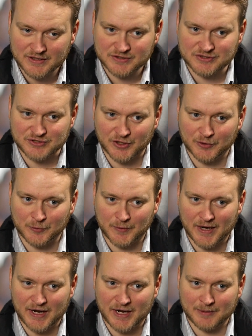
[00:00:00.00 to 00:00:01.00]
So
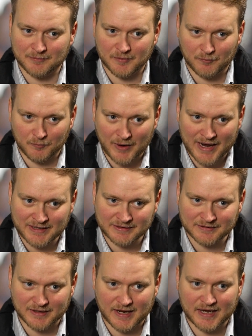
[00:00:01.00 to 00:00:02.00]

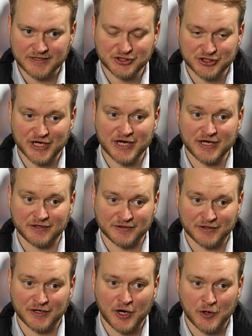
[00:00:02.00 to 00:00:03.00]
when a share that
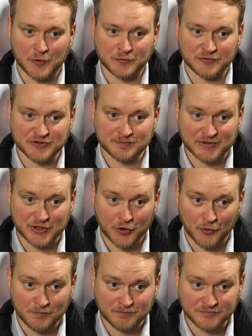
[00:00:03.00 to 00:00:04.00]
it owns
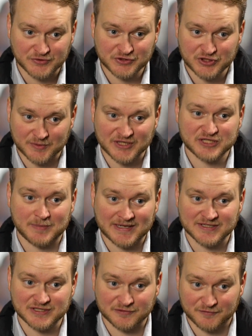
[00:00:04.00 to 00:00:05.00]
becomes too
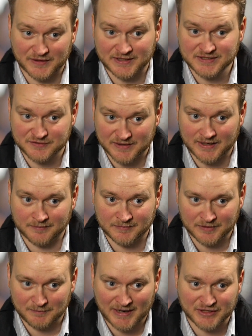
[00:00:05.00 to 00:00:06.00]
expensive in
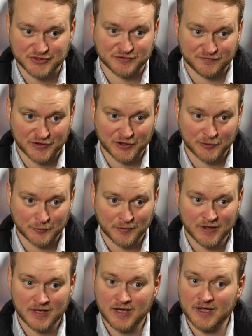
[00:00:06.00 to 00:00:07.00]
the manager's view,
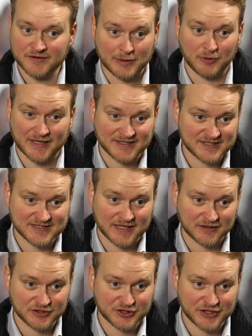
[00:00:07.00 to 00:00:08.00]
they will then
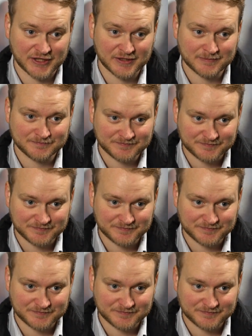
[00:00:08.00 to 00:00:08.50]
sell the share.